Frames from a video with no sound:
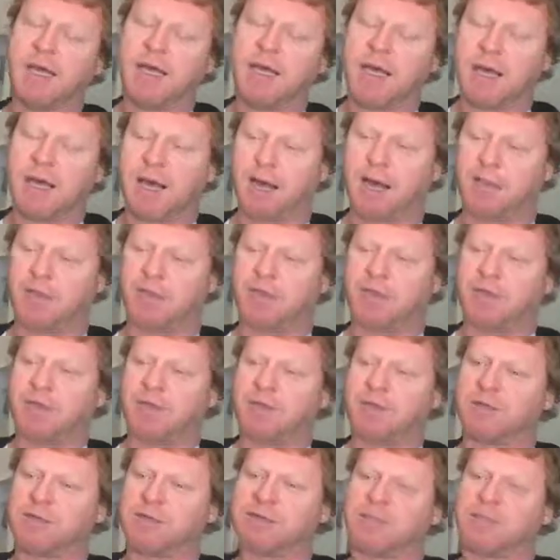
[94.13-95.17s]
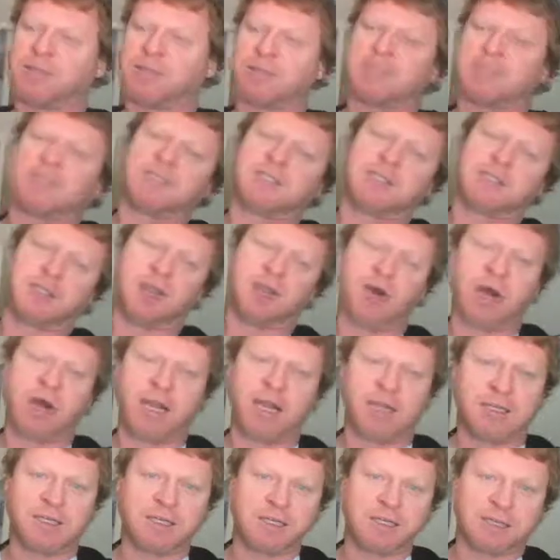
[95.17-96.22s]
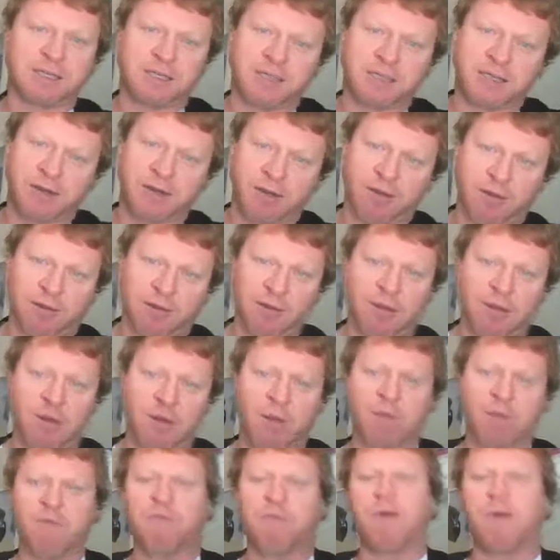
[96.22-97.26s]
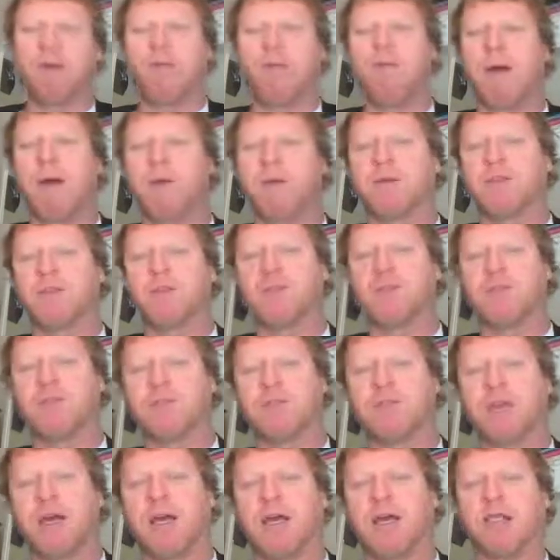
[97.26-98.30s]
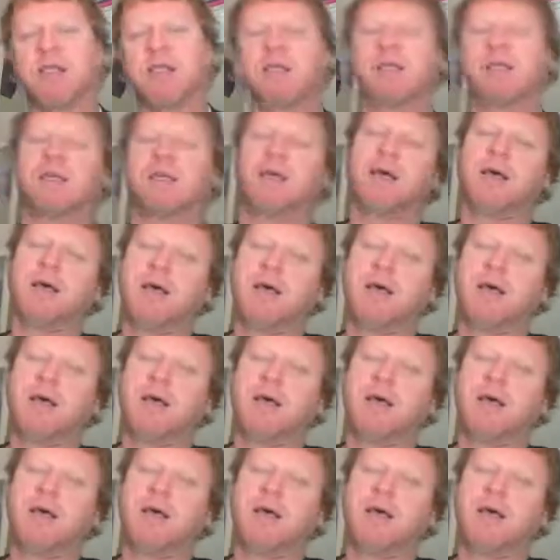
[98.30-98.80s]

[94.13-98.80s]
And the research done since the 90s, in a time of really rapid social changes,